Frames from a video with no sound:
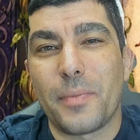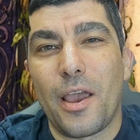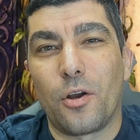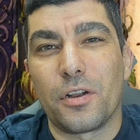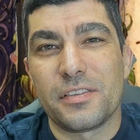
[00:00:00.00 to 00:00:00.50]
is
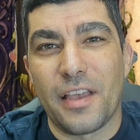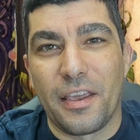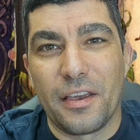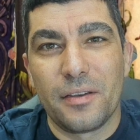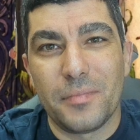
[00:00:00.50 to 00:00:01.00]
my honest
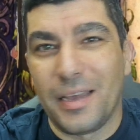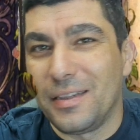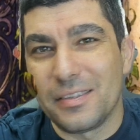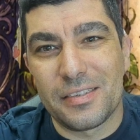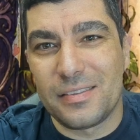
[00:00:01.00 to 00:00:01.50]
take,
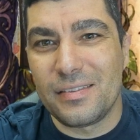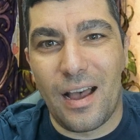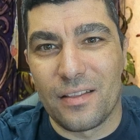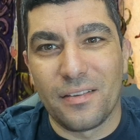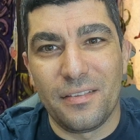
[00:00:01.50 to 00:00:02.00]
and it's
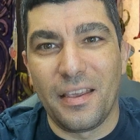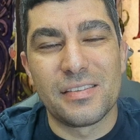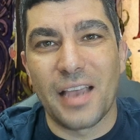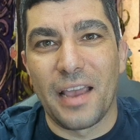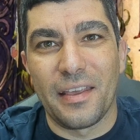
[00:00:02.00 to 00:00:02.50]
not the
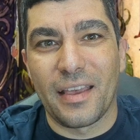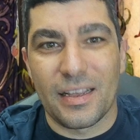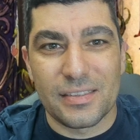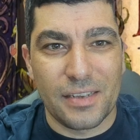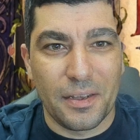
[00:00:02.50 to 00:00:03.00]
exciting
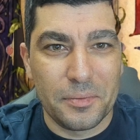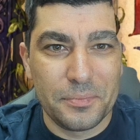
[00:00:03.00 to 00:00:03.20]
answer.